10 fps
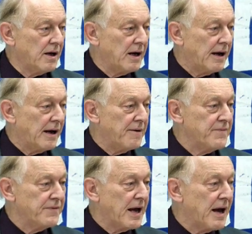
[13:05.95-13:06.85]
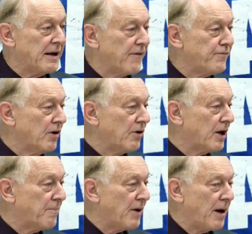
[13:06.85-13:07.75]
There are enough
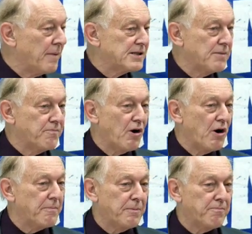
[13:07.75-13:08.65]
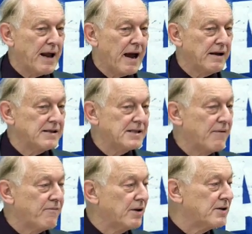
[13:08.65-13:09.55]
nuclear bombs to blow up the planet
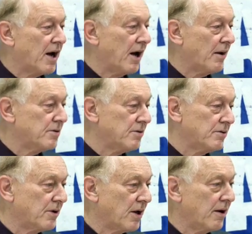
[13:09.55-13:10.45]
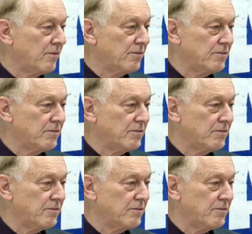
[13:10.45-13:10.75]
several times, okay?